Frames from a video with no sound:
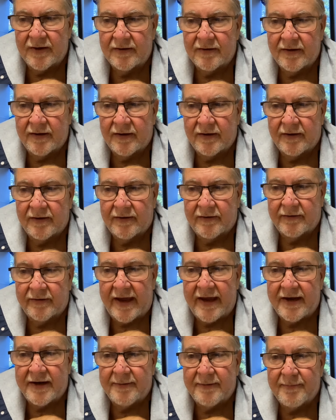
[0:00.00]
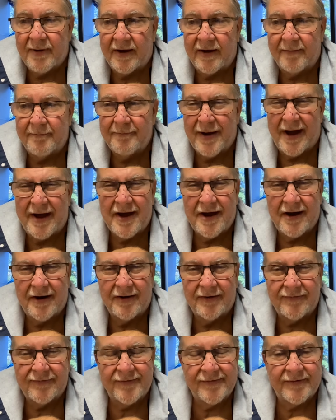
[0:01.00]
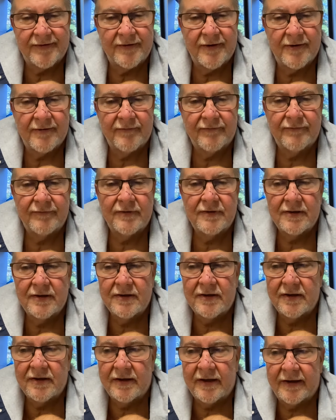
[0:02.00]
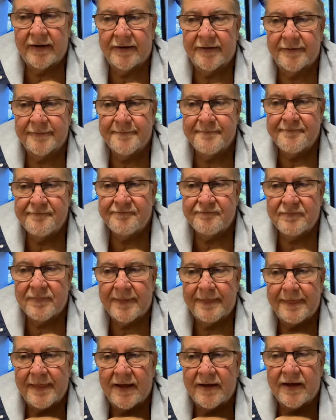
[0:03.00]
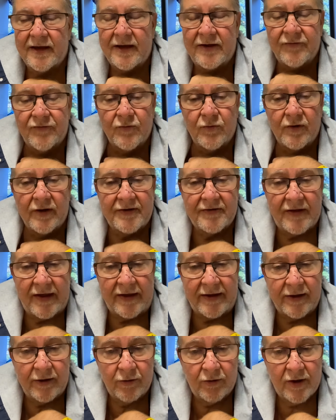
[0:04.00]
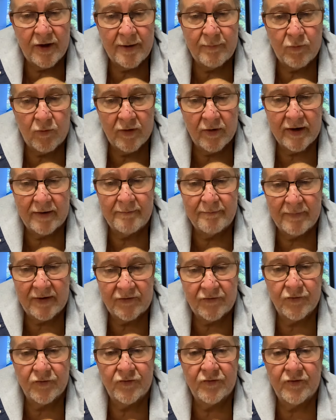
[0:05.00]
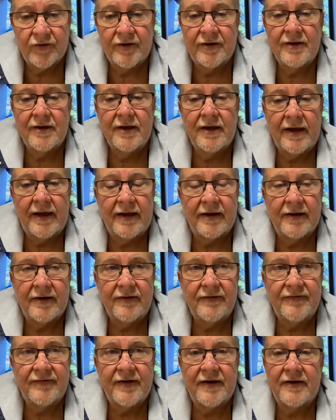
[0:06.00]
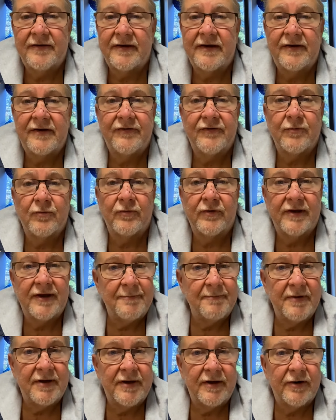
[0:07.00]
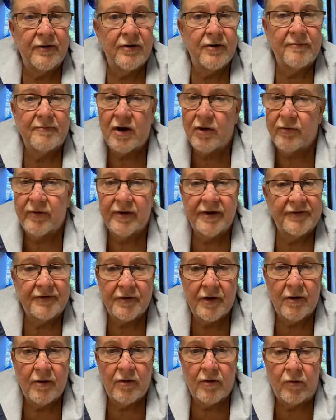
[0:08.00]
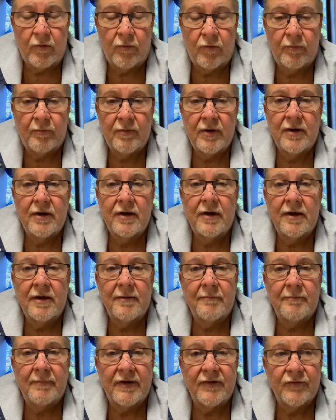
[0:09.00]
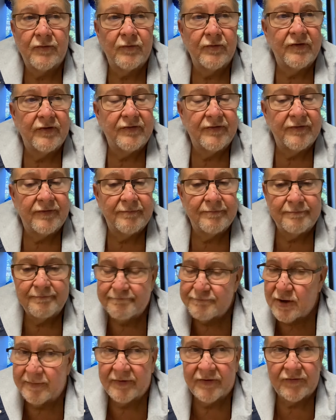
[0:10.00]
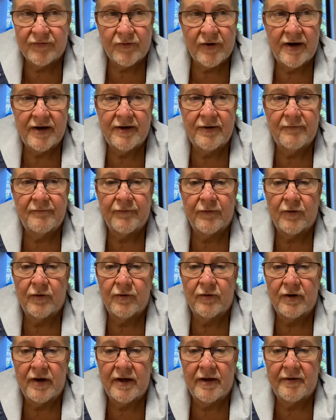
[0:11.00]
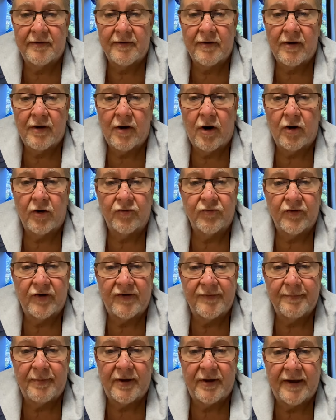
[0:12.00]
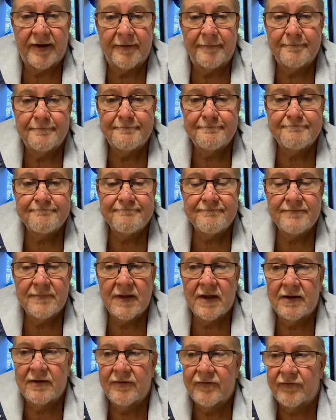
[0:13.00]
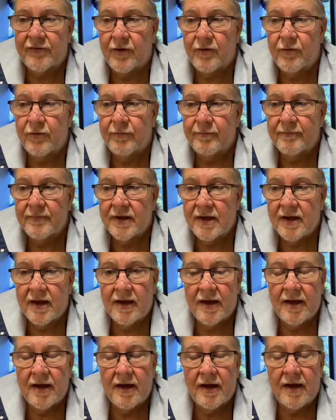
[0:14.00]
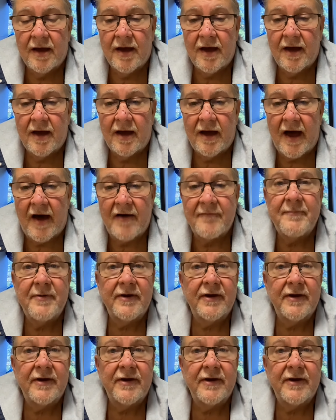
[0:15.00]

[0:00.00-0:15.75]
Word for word: uh, antibiotics and stuff. And um, he's going to let that heal up, what my surgery. And he said, and then he's going to keep me here. I'm not going to get to go home. He's going to just put me straight in for a heart transplant. So I've been